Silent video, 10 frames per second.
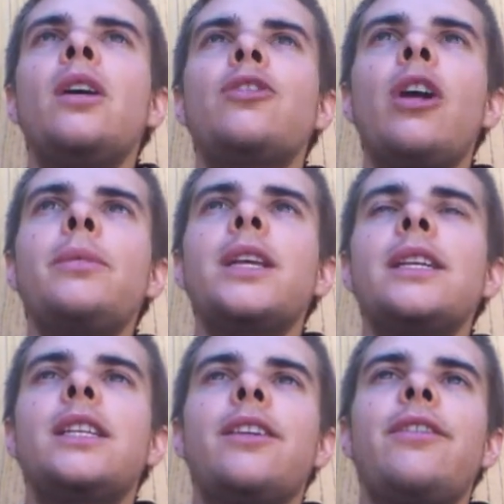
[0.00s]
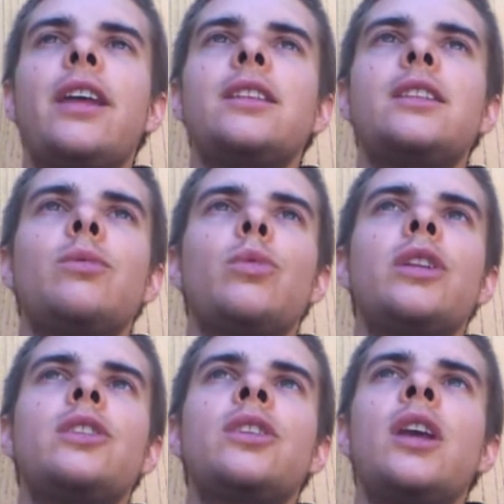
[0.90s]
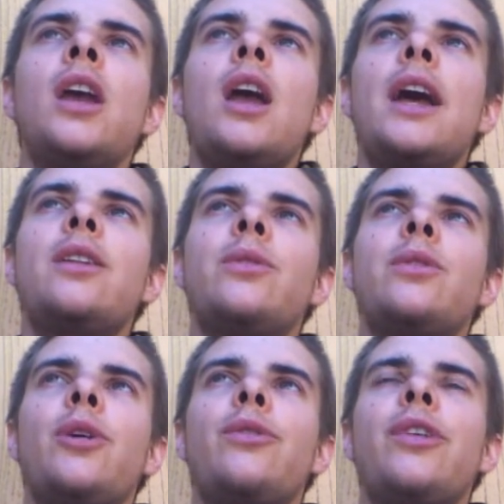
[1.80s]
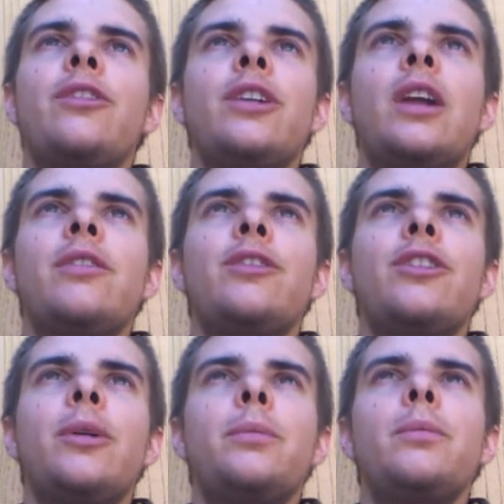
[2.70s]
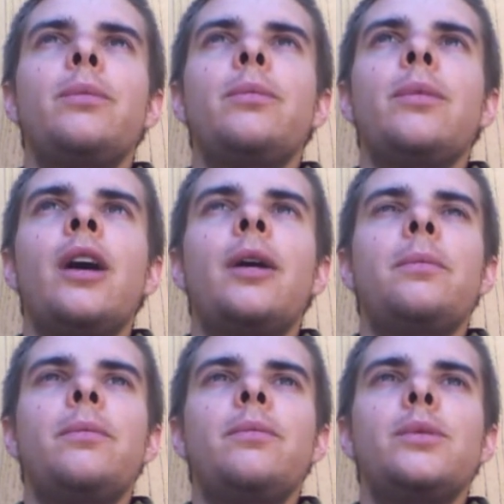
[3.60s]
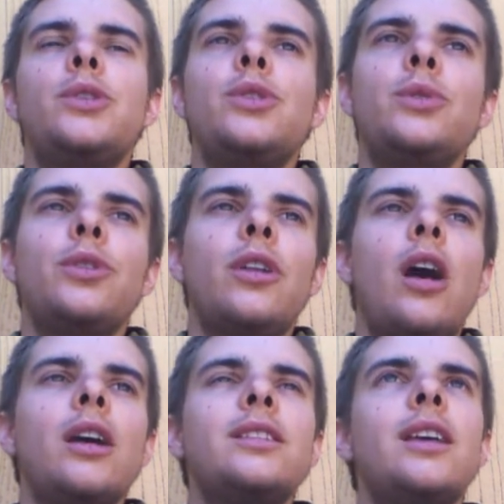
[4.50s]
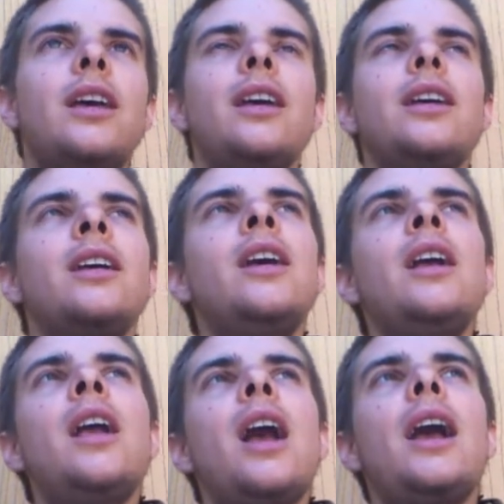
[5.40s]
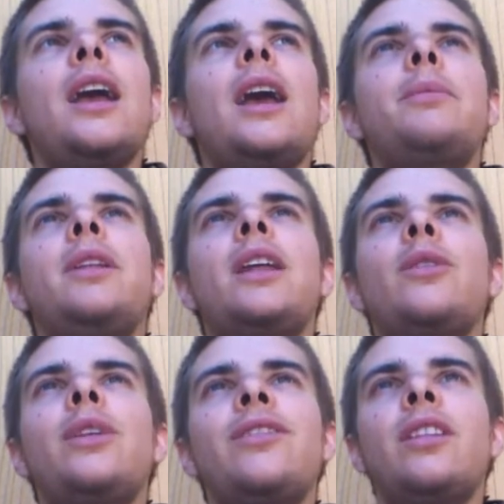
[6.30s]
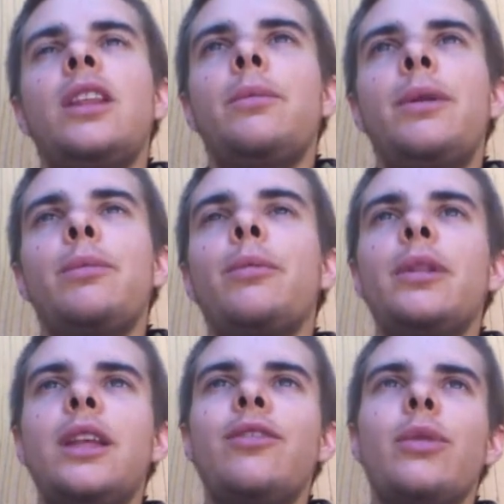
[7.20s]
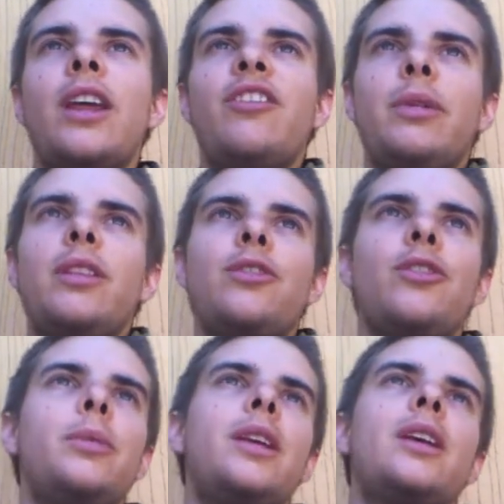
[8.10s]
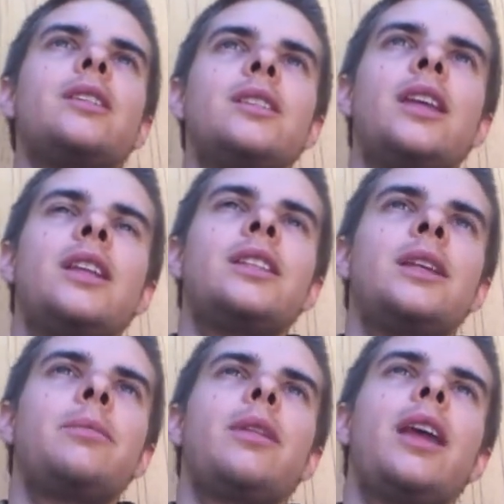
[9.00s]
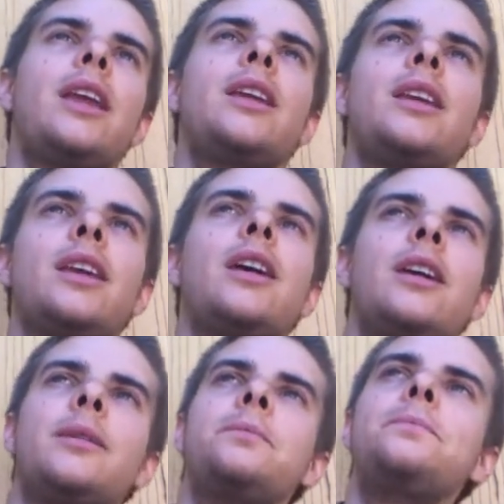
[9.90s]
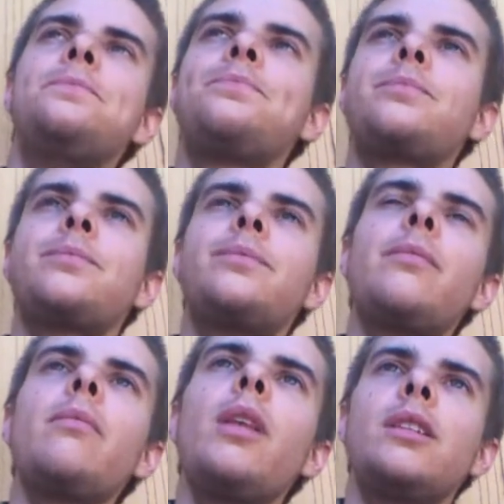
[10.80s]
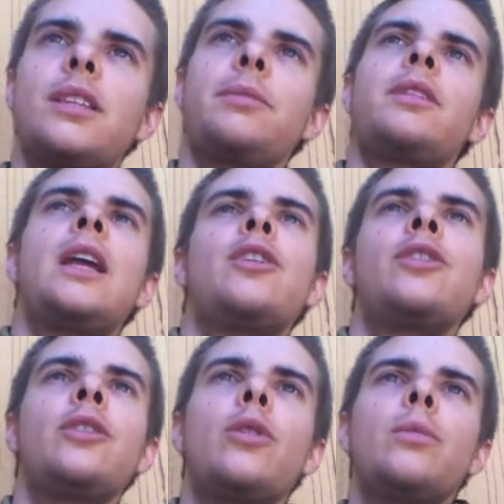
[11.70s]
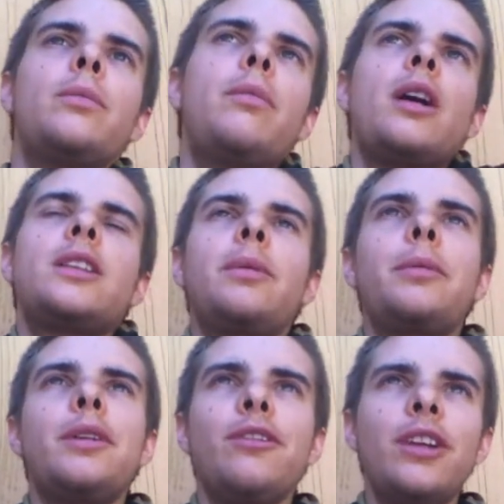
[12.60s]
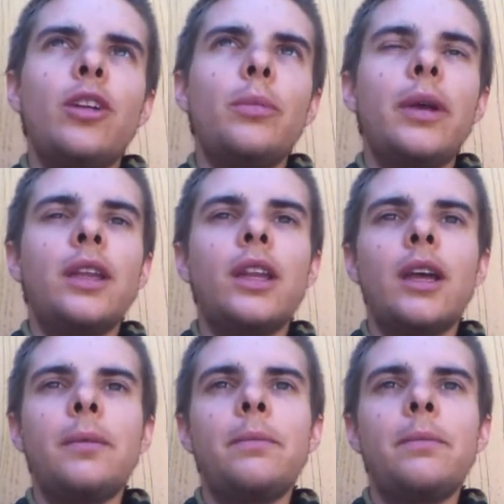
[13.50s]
traumatizing events in which I don't know if I'll recover from soon or not. I mean, I don't even think people believe what I've been through, because it seemed like something that couldn't possibly be real, but